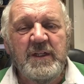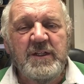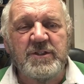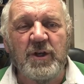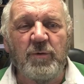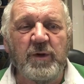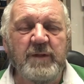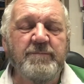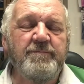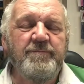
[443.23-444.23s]
So
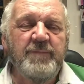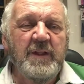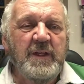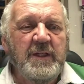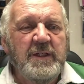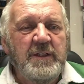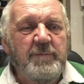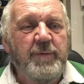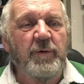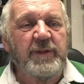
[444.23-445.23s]
we
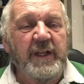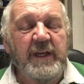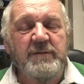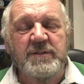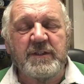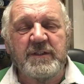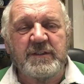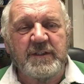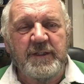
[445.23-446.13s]
pulled that out and